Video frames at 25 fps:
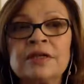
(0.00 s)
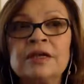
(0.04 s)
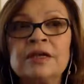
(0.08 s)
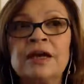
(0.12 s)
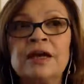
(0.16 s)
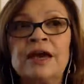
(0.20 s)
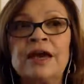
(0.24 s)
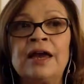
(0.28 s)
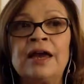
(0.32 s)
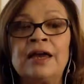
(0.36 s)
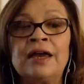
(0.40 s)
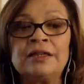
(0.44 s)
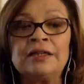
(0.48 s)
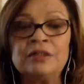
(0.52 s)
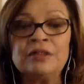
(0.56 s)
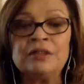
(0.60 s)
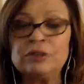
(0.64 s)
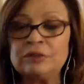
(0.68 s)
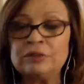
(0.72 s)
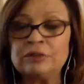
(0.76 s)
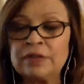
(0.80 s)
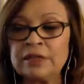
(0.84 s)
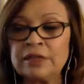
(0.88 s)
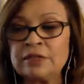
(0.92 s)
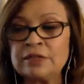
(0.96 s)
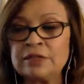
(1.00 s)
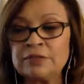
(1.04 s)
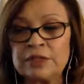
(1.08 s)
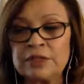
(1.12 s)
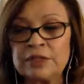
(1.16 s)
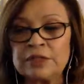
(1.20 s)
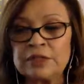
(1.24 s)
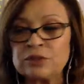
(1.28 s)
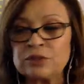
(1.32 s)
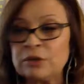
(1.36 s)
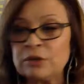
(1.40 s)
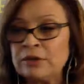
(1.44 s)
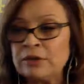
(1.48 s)
And, you know, ladies, when I
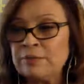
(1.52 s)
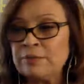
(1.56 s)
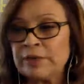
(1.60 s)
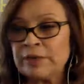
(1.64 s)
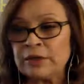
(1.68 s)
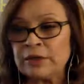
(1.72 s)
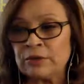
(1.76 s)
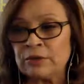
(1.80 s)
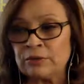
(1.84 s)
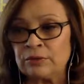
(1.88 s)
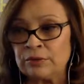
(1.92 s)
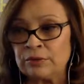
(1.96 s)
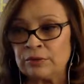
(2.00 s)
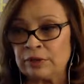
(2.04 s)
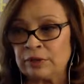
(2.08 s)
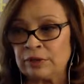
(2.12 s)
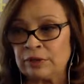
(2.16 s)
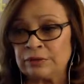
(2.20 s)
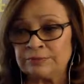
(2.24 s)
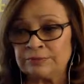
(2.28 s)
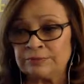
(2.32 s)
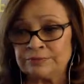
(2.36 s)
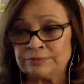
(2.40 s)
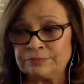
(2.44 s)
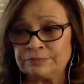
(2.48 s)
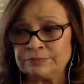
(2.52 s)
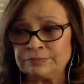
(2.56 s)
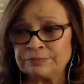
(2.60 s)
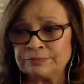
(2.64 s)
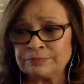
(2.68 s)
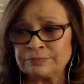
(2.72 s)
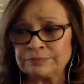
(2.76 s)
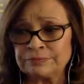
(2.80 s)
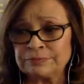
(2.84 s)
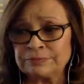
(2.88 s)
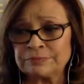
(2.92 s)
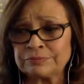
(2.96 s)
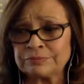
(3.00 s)
started my career,
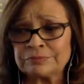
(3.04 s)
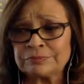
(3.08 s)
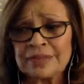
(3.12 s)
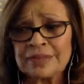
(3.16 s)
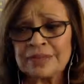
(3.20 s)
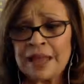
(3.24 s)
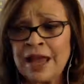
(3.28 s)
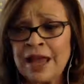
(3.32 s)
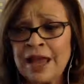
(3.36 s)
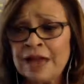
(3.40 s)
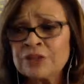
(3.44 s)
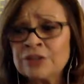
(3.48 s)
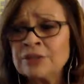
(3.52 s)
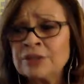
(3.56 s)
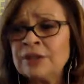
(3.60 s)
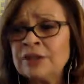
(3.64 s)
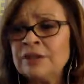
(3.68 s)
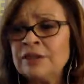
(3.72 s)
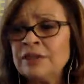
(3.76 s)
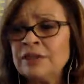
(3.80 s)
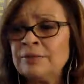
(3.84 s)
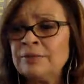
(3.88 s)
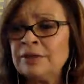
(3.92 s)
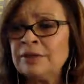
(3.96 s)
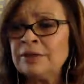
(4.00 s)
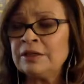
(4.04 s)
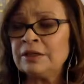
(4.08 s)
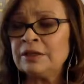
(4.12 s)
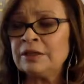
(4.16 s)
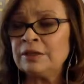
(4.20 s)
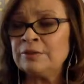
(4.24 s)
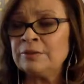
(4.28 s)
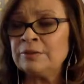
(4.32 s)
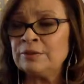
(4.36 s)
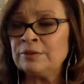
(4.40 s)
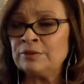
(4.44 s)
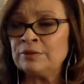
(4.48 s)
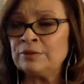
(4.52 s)
actually, let me
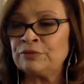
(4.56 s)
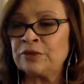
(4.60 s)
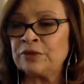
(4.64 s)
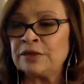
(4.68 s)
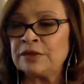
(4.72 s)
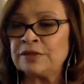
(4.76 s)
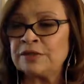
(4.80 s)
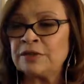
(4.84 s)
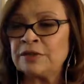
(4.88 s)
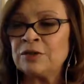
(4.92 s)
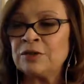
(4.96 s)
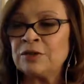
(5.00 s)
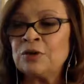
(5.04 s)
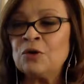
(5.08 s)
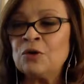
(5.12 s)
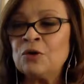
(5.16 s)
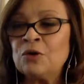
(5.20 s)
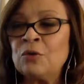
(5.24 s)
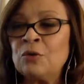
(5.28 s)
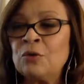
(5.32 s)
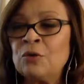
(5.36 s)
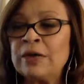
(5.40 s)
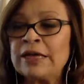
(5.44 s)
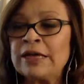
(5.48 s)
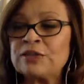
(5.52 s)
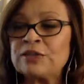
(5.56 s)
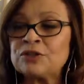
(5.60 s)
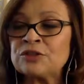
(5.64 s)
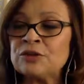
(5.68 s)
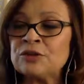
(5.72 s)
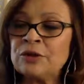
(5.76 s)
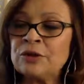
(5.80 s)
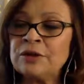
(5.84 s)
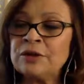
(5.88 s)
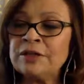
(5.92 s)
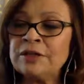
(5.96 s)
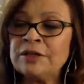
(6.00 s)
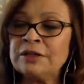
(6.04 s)
rephrase. When I
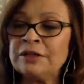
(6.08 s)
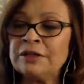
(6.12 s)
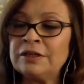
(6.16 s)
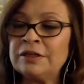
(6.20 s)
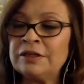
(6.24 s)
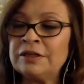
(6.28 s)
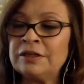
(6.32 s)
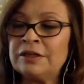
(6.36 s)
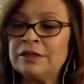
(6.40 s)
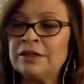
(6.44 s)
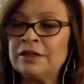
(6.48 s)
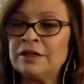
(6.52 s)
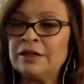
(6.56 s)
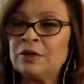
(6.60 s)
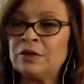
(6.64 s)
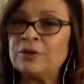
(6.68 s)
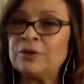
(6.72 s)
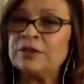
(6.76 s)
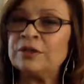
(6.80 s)
started going to